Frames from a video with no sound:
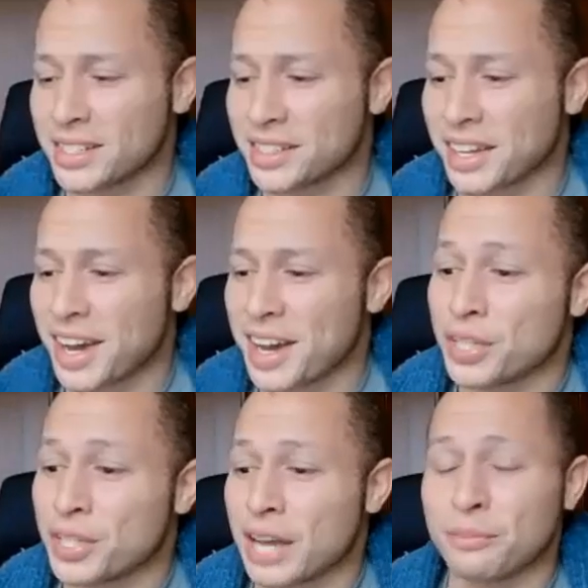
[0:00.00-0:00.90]
And
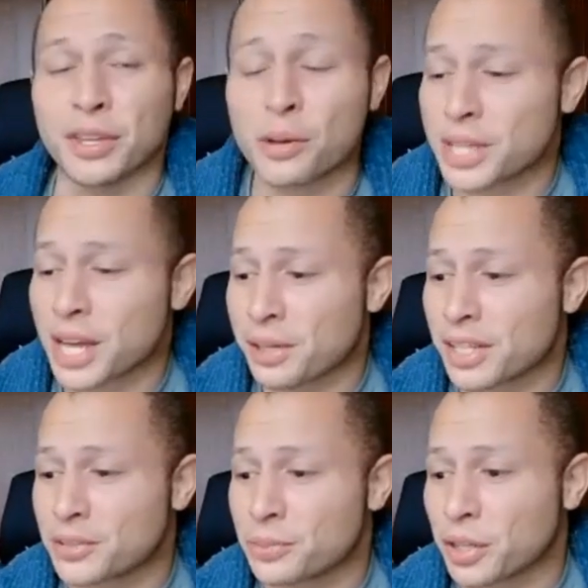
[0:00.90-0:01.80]
the
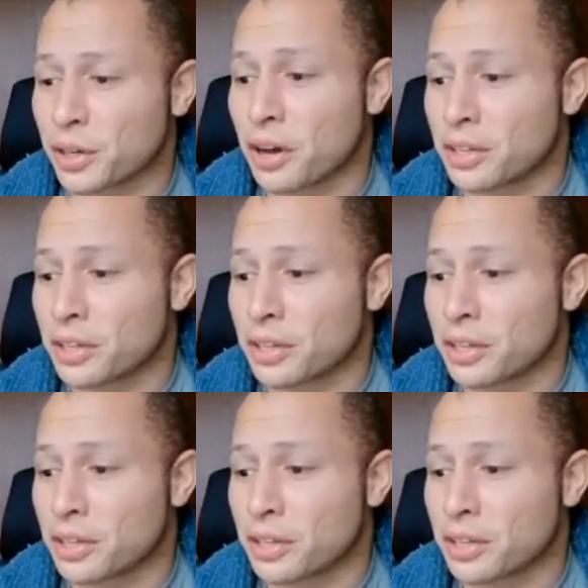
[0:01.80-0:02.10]
closeout is we are